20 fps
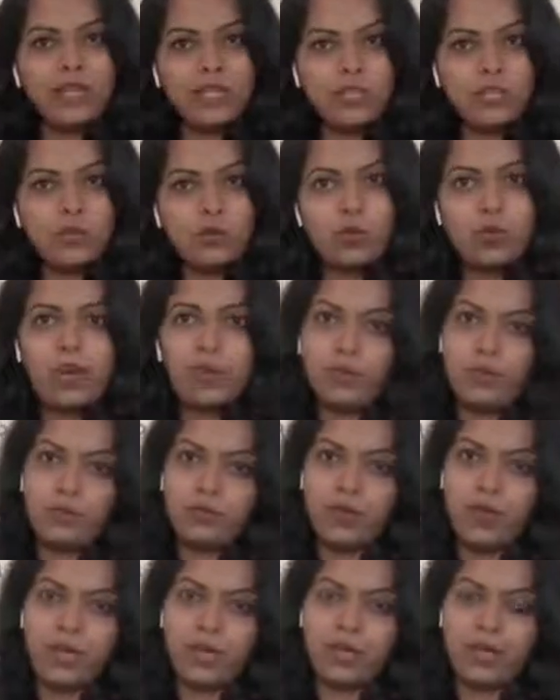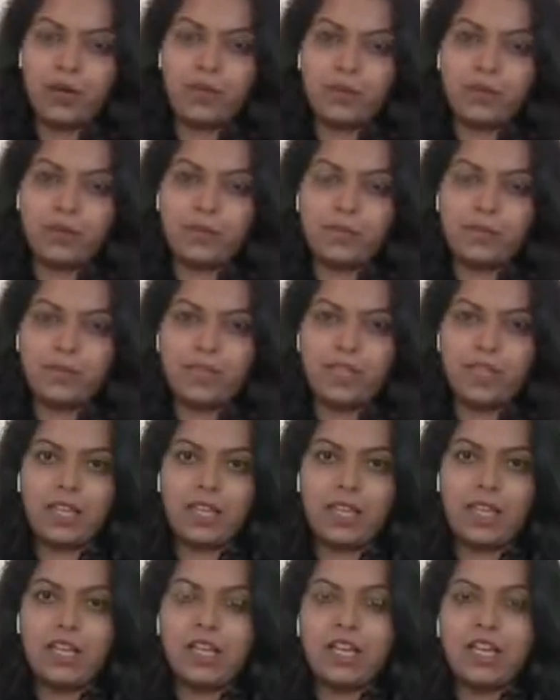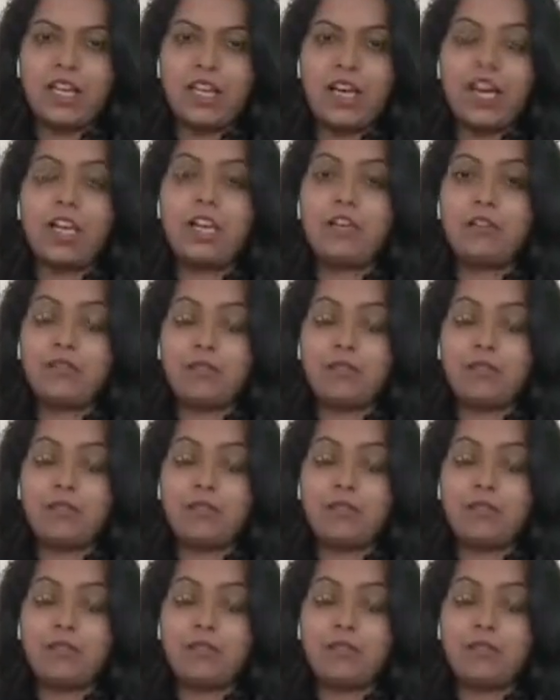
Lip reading: us try to find out a